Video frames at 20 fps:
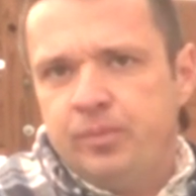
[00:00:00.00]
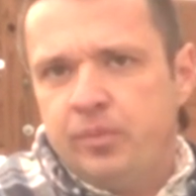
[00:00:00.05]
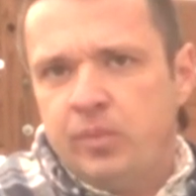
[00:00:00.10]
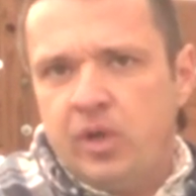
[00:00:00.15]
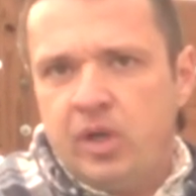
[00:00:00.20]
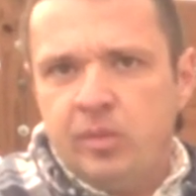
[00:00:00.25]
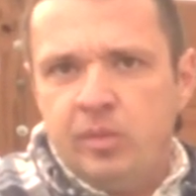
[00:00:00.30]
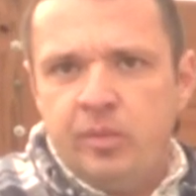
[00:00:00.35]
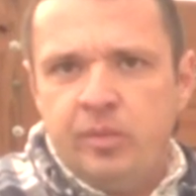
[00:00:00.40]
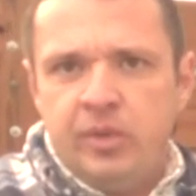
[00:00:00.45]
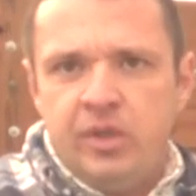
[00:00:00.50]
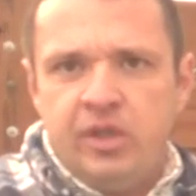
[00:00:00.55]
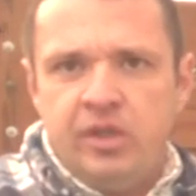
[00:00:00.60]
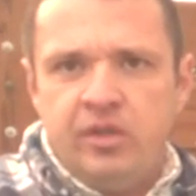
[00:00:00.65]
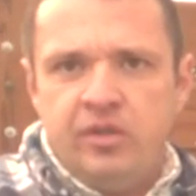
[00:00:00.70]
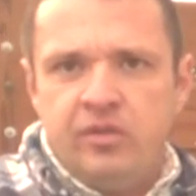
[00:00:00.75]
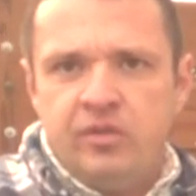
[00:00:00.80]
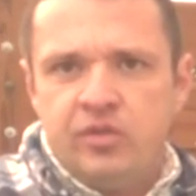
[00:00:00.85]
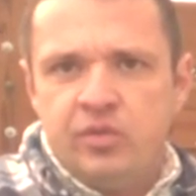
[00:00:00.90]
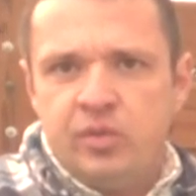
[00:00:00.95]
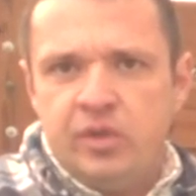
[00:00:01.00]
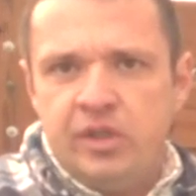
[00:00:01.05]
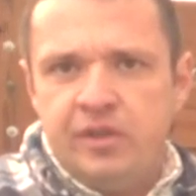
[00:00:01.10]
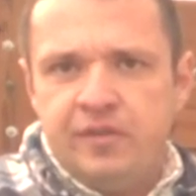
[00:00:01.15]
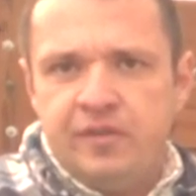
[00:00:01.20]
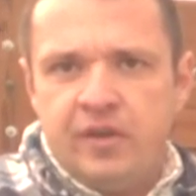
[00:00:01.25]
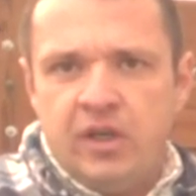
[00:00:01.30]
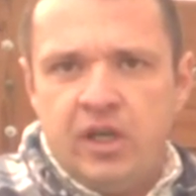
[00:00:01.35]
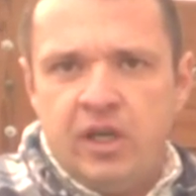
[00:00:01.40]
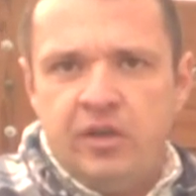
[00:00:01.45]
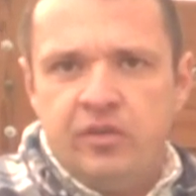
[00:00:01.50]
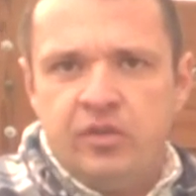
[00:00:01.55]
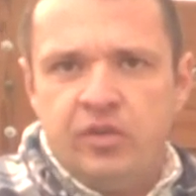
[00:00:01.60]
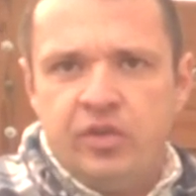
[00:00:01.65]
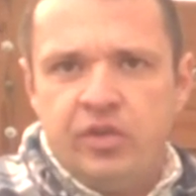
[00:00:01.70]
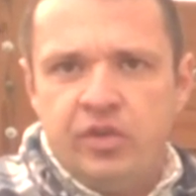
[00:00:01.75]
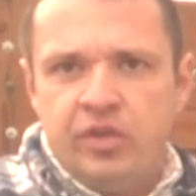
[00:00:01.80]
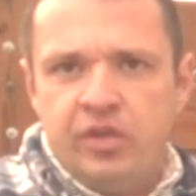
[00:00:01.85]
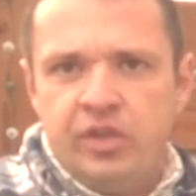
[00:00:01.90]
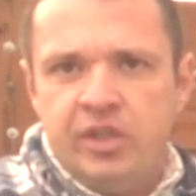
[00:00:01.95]
probably 25 or
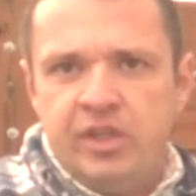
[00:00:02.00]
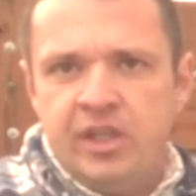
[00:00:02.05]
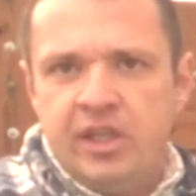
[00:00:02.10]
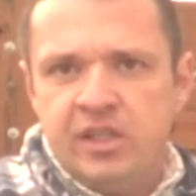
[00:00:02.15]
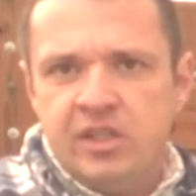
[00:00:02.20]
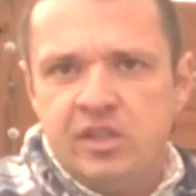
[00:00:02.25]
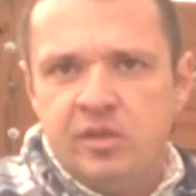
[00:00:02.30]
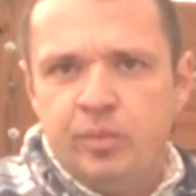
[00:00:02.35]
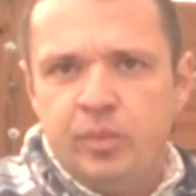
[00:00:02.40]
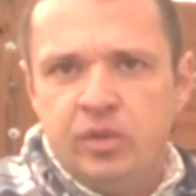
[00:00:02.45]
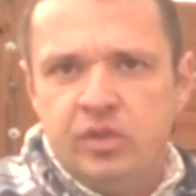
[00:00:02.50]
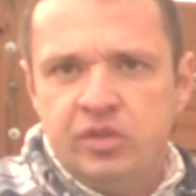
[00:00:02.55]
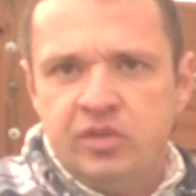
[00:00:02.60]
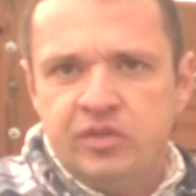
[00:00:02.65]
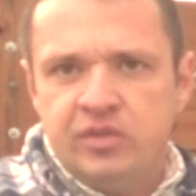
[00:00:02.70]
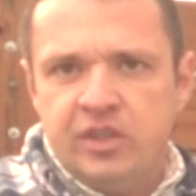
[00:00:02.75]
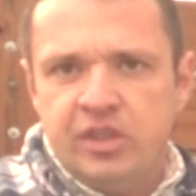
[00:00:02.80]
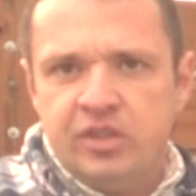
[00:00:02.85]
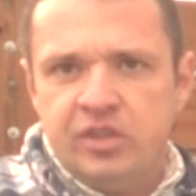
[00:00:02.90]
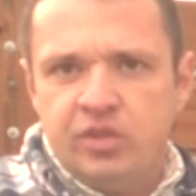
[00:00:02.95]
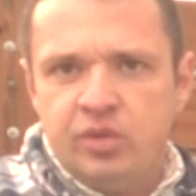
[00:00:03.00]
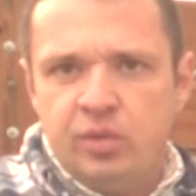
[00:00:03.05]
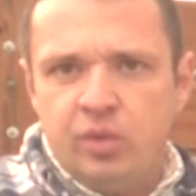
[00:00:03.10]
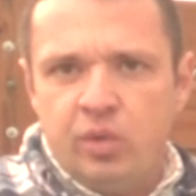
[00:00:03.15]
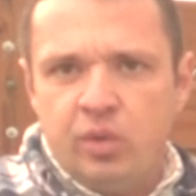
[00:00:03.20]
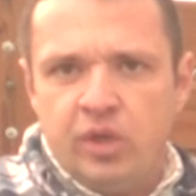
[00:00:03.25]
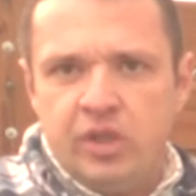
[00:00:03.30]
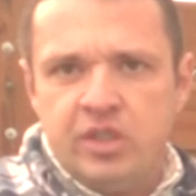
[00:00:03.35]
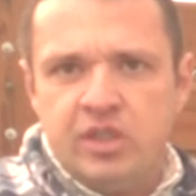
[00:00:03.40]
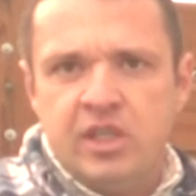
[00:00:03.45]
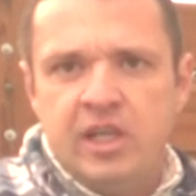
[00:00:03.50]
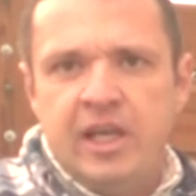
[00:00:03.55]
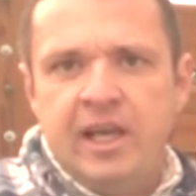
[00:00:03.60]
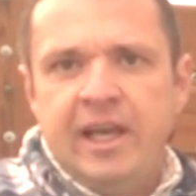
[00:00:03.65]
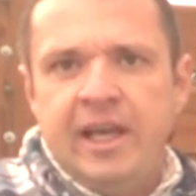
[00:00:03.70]
30 decibels less noise